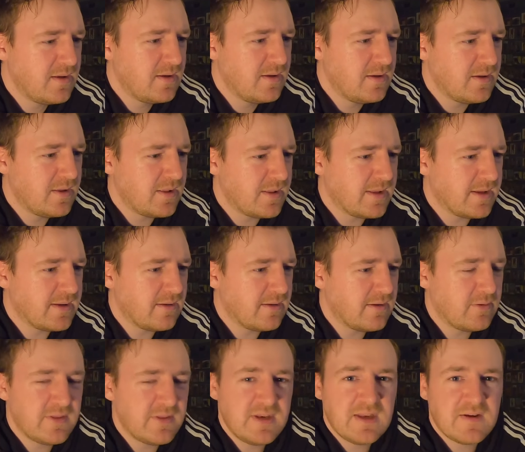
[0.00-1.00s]
like
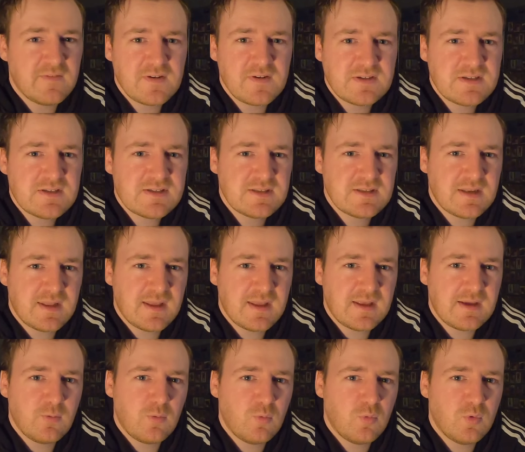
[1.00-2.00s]
the differences in
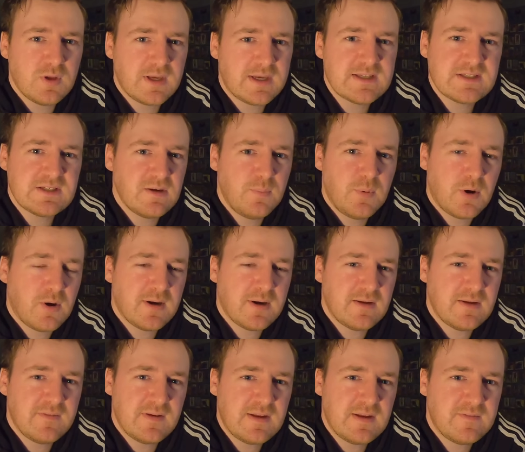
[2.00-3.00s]
like is Dupont,
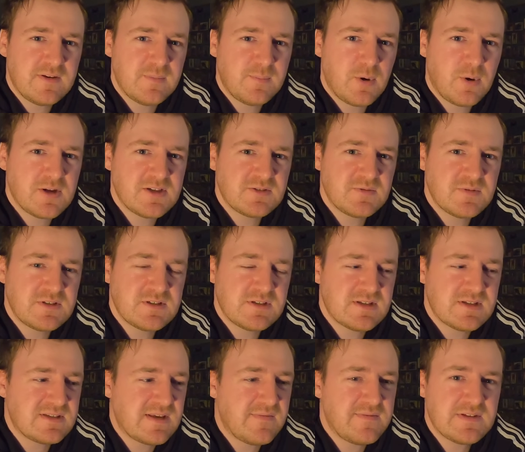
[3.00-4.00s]
if Dupont switches to
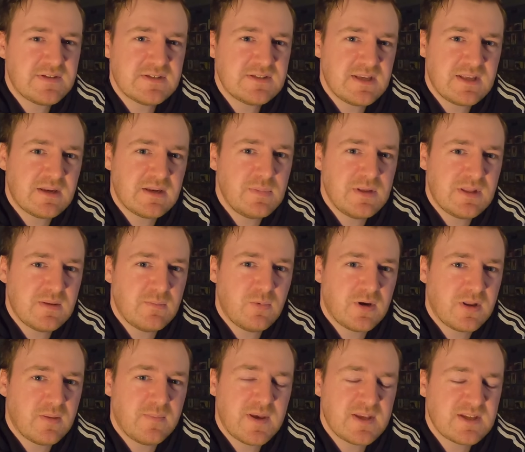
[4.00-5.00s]
sevens, is he going to be one
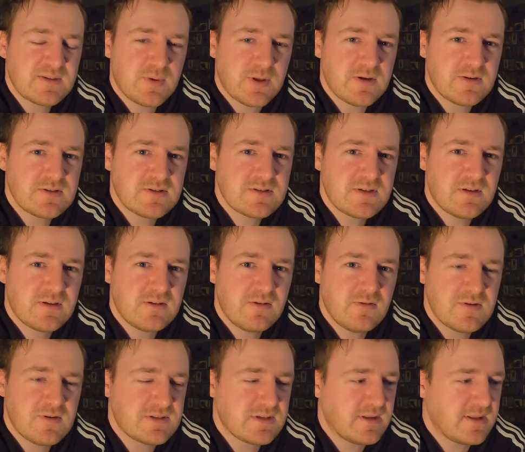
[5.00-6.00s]
of the best players still,
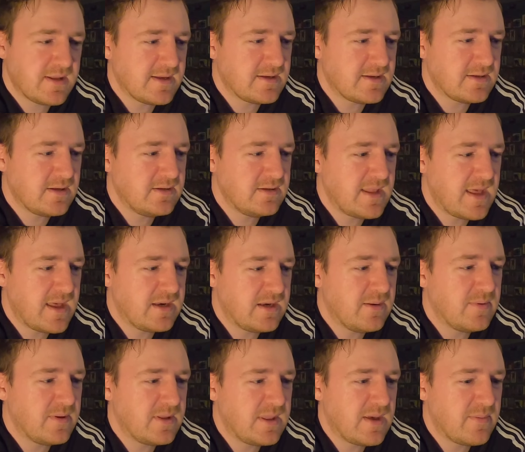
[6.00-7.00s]
or is it like
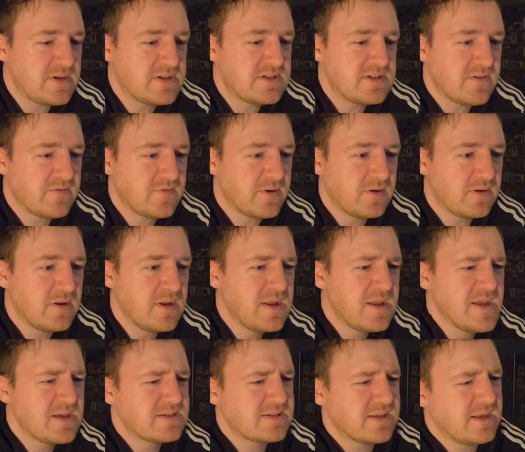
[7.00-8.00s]
that much different?
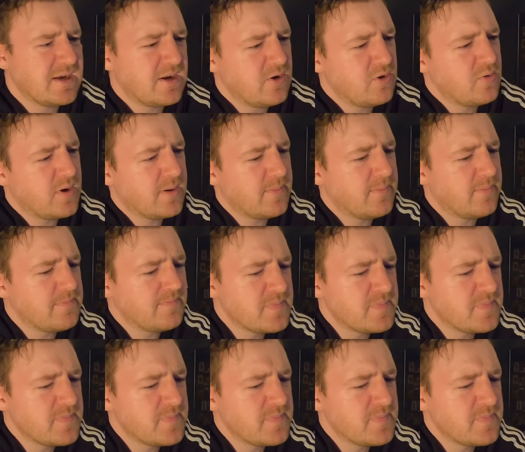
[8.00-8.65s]
Because I know